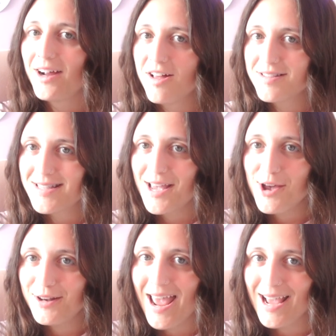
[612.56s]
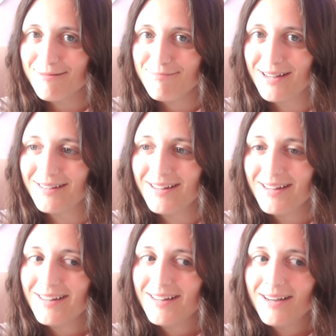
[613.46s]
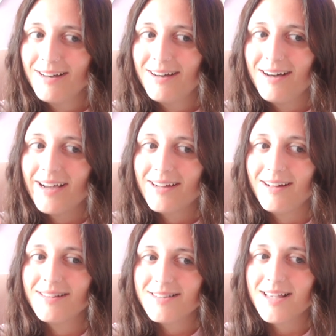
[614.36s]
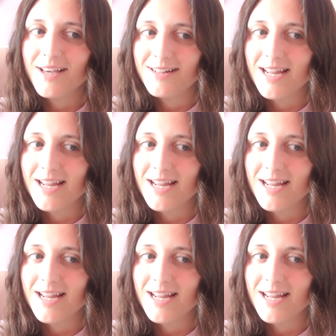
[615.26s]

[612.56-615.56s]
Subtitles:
can't say her name. I can't say her